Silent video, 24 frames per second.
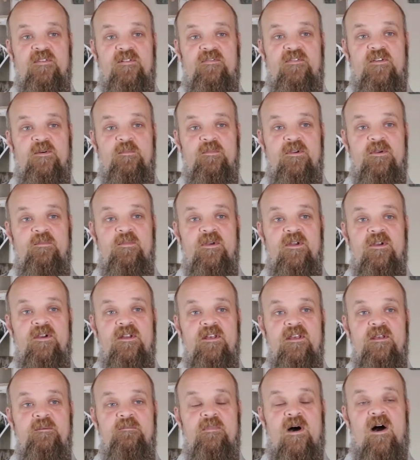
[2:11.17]
the film
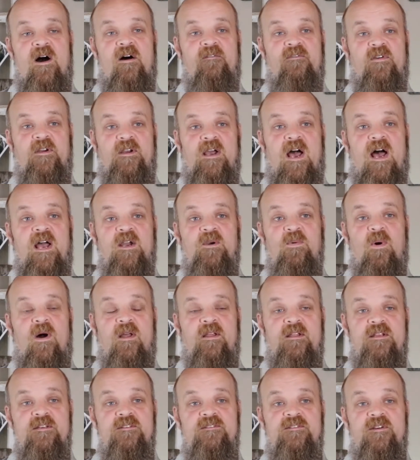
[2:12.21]
community by offering high
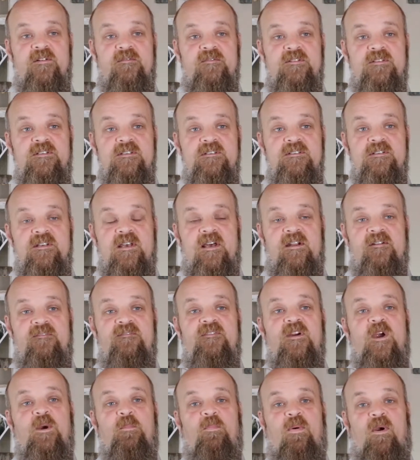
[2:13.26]
quality services at a
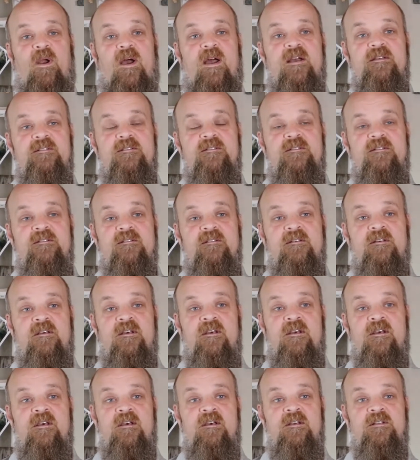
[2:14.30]
fair price,
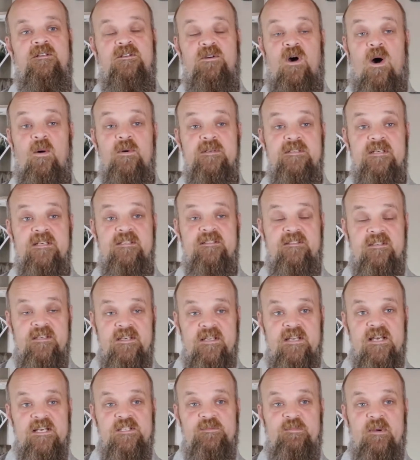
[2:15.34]
to always
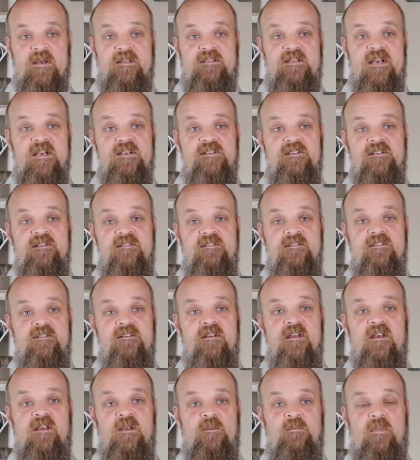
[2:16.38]
exceed expectations
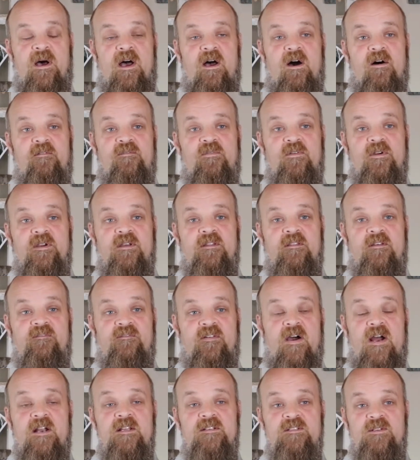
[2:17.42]
by offering the
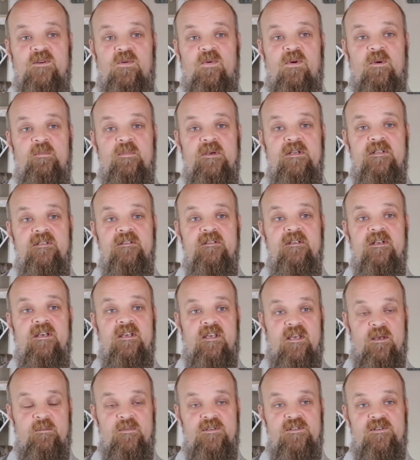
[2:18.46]
finest equipment,
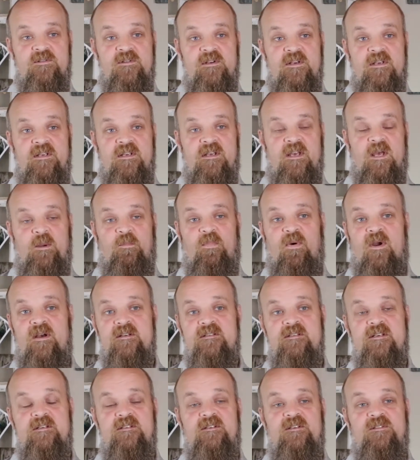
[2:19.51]
chemistry, and
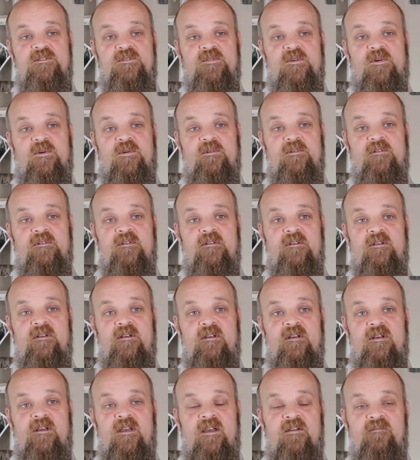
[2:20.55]
process control.
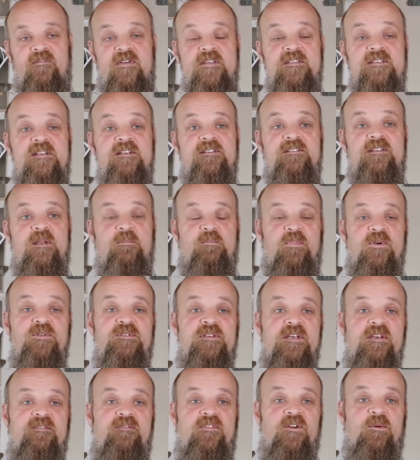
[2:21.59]
Visit us at
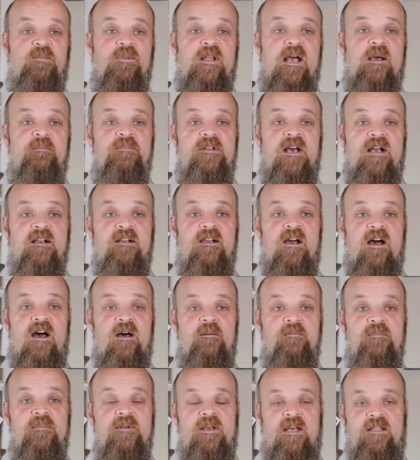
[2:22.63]

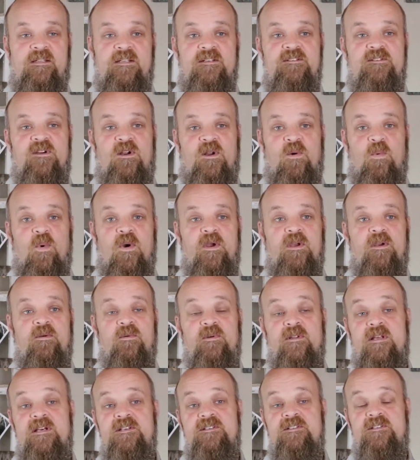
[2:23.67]
boutiquefilmlab.com and let's start a working
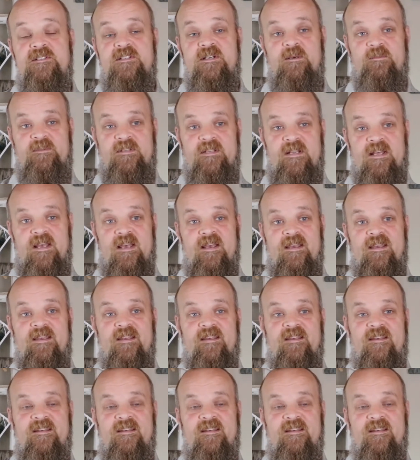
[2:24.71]
relationship today.